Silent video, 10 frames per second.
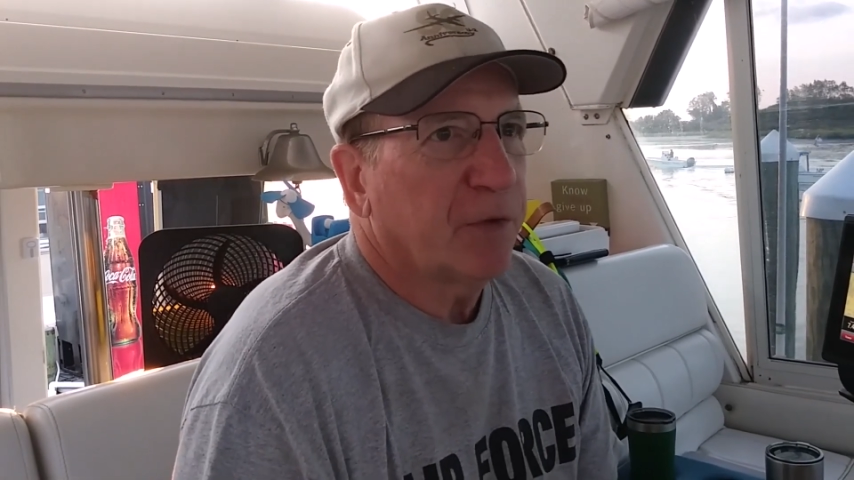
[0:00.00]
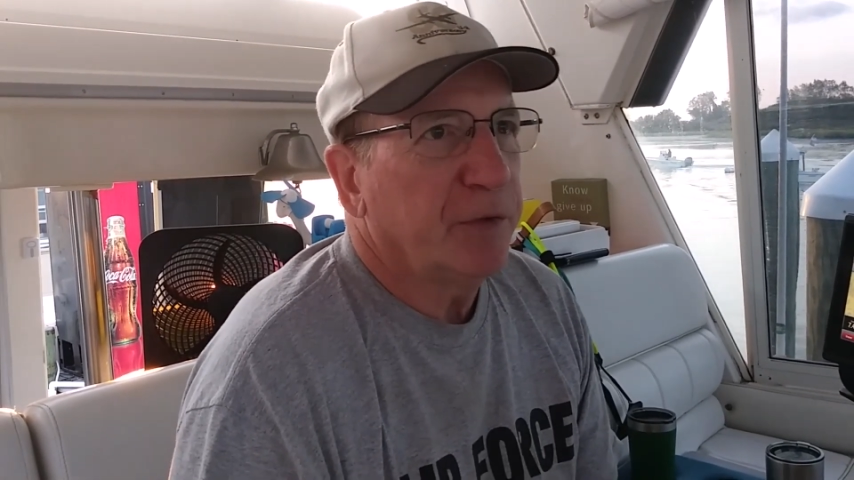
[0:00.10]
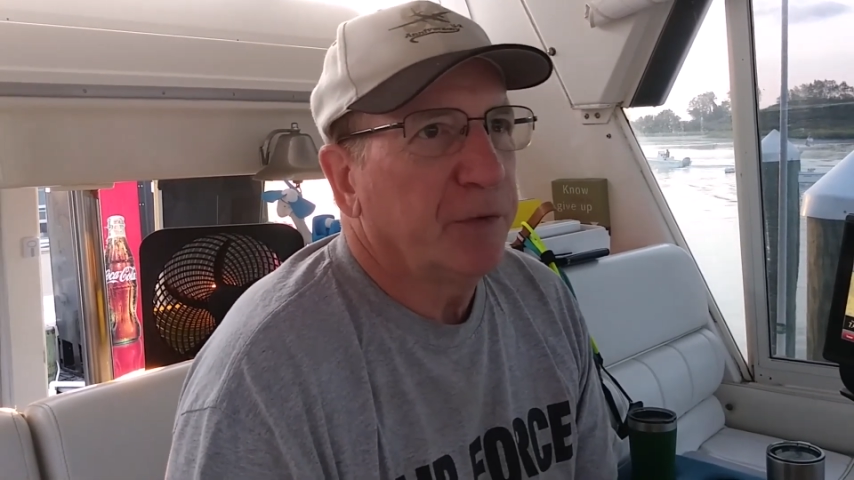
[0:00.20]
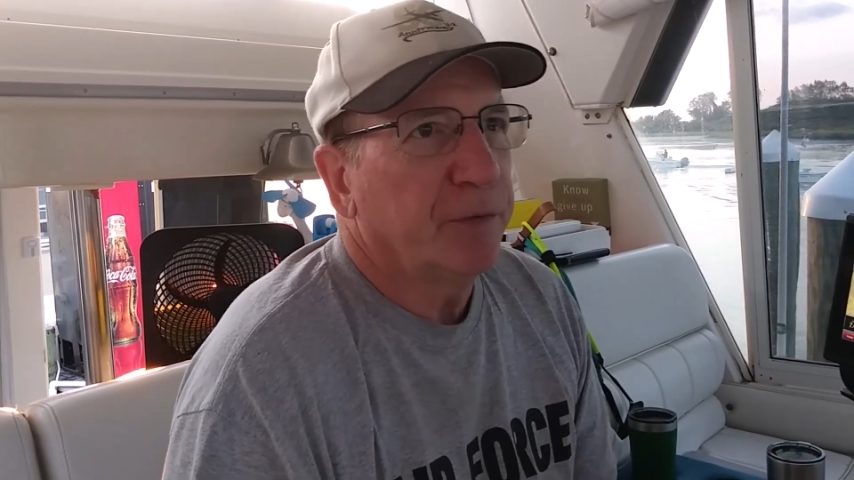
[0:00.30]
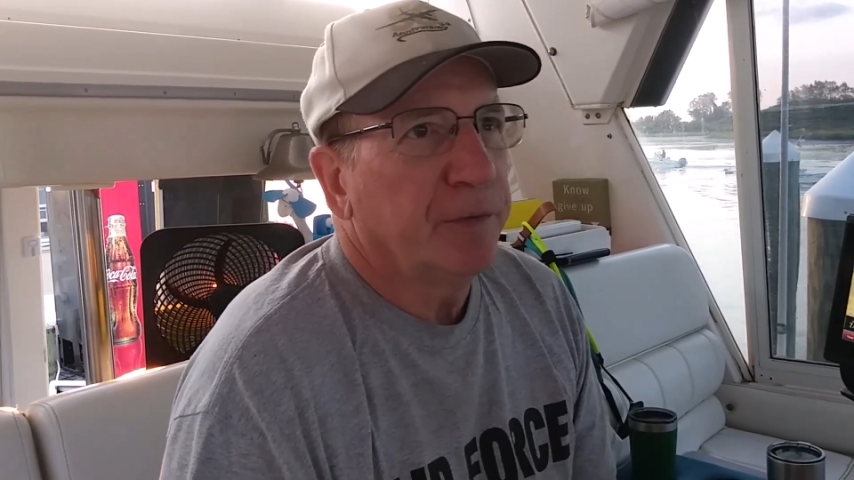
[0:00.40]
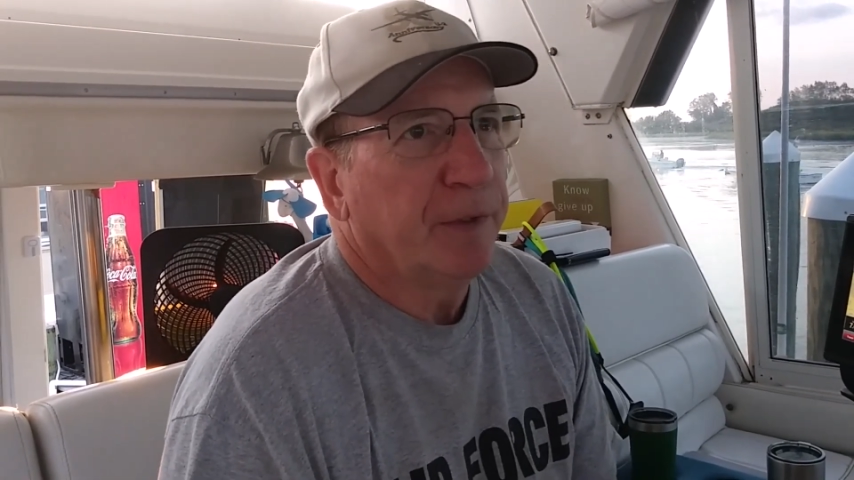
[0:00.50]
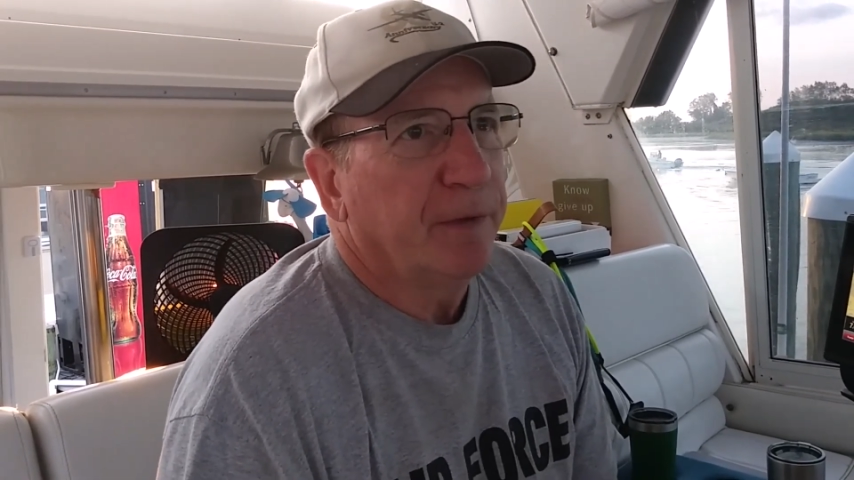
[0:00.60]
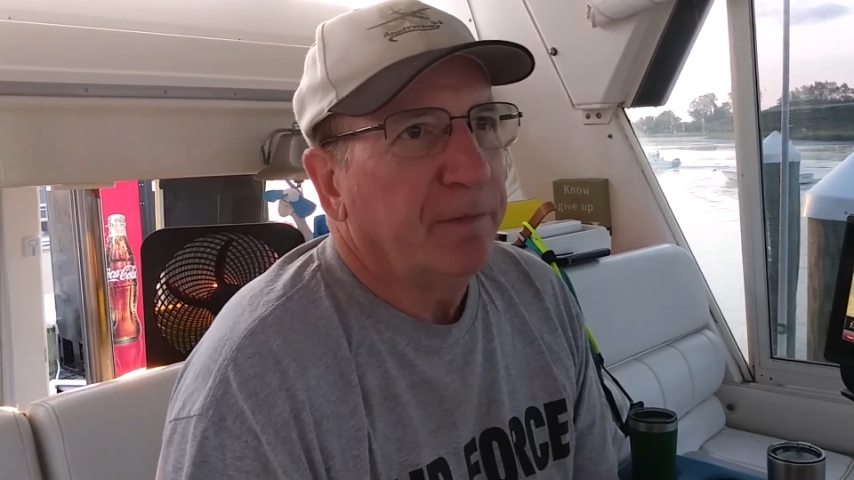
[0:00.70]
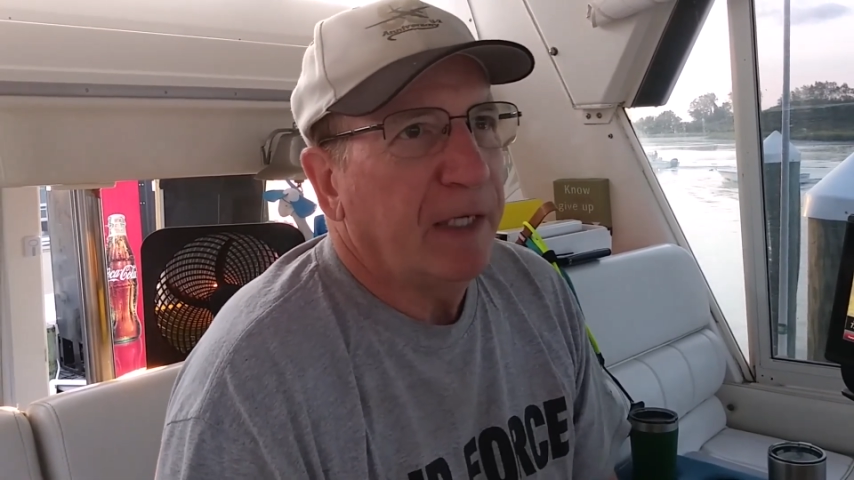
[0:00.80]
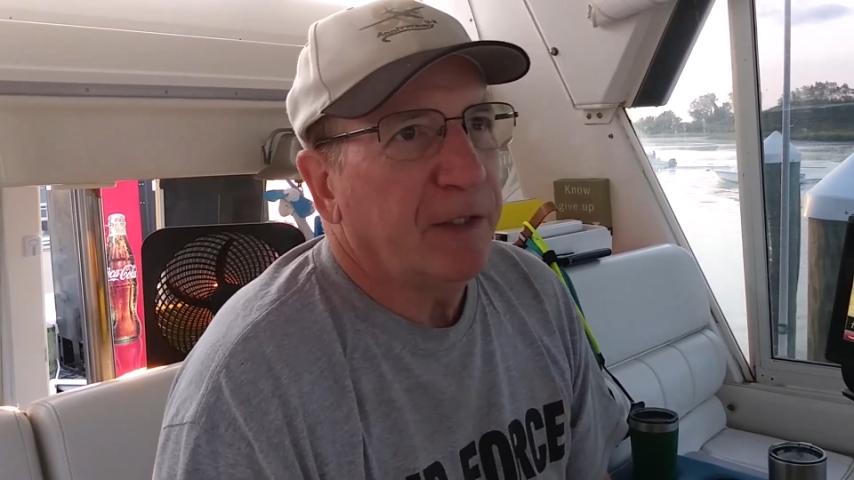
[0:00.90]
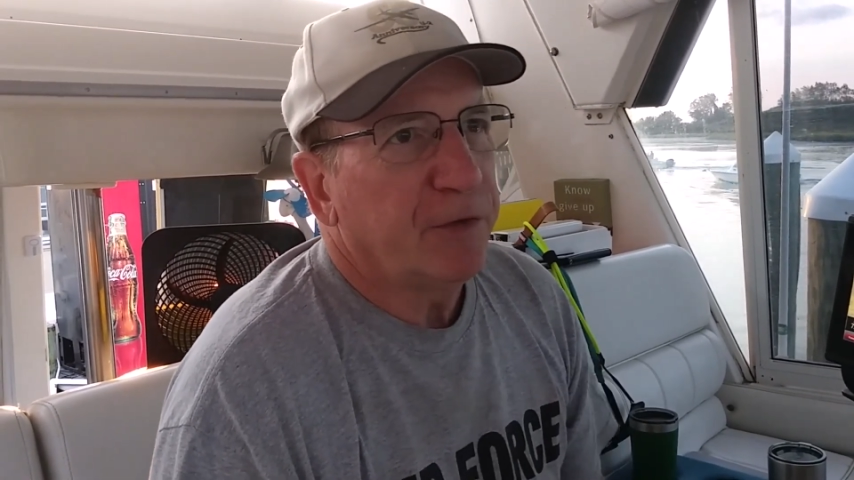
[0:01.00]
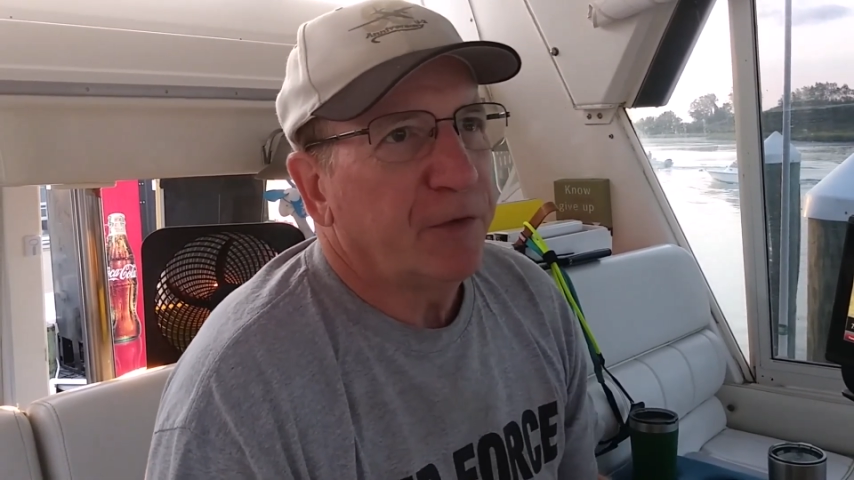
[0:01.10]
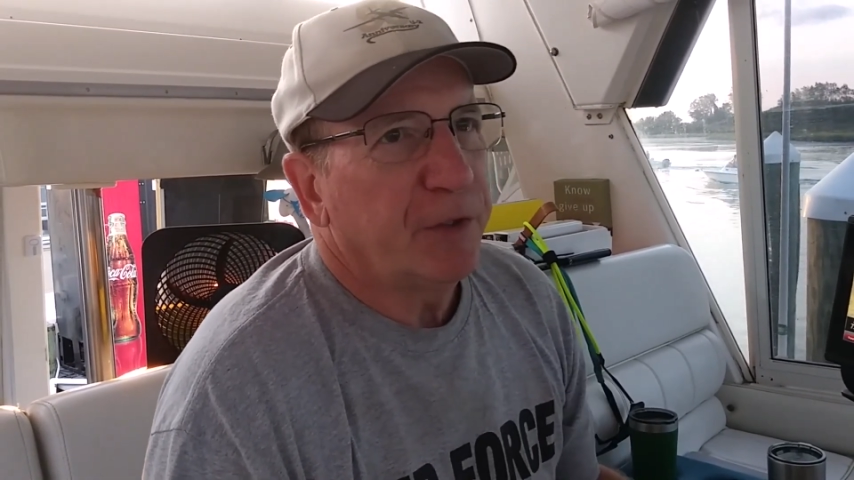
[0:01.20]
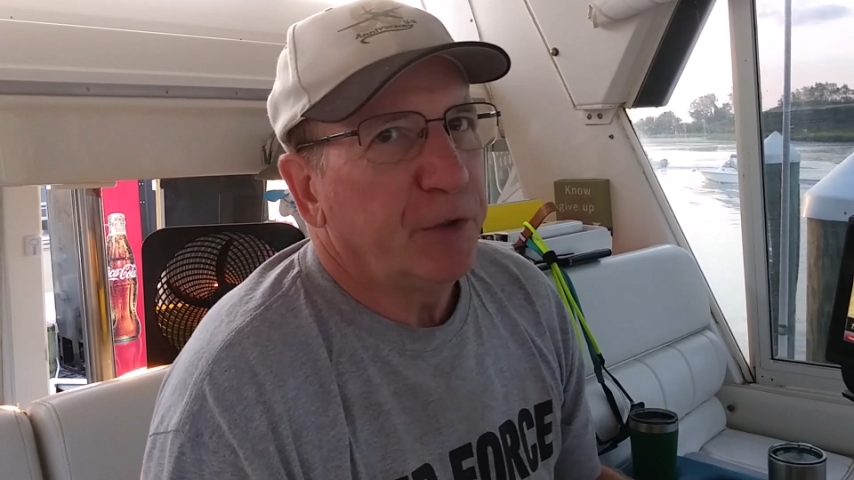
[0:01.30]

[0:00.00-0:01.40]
So they can see